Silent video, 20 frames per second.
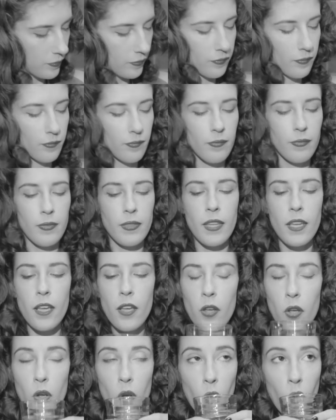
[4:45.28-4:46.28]
So see
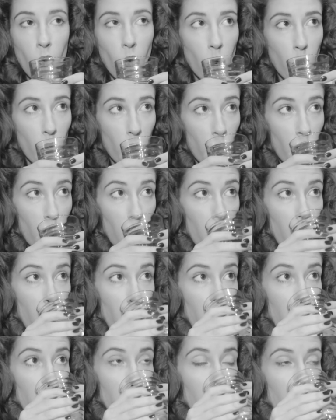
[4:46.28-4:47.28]
that you get enough
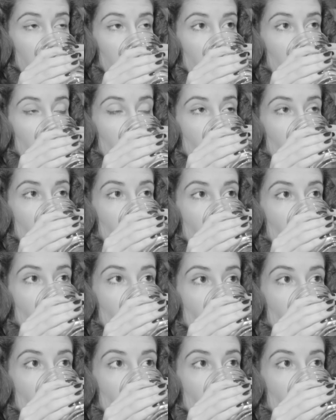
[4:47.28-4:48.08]
of it yourself